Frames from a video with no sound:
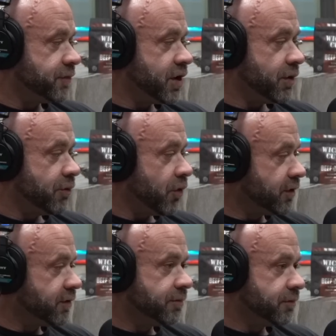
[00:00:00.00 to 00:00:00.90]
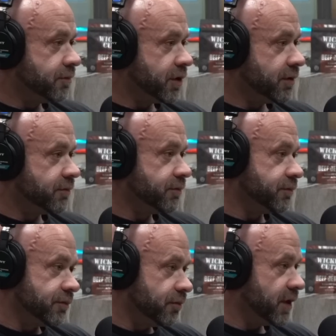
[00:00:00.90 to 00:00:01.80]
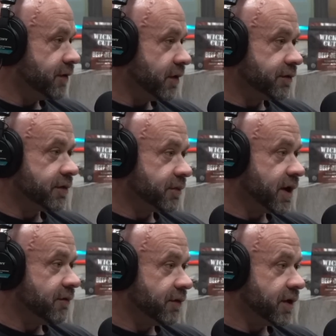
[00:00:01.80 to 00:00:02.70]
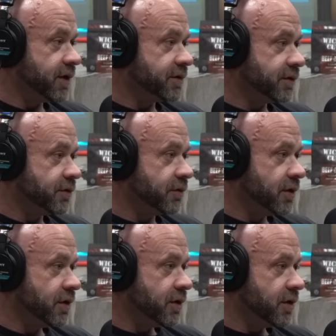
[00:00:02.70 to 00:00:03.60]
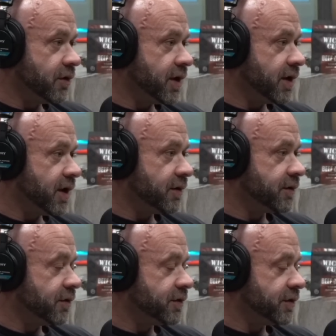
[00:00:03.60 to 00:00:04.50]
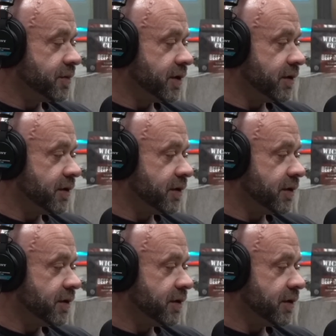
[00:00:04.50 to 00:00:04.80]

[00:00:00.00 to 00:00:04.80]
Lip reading: we worked, but basically it was kind of a vacation too. Hanging out. So it's just been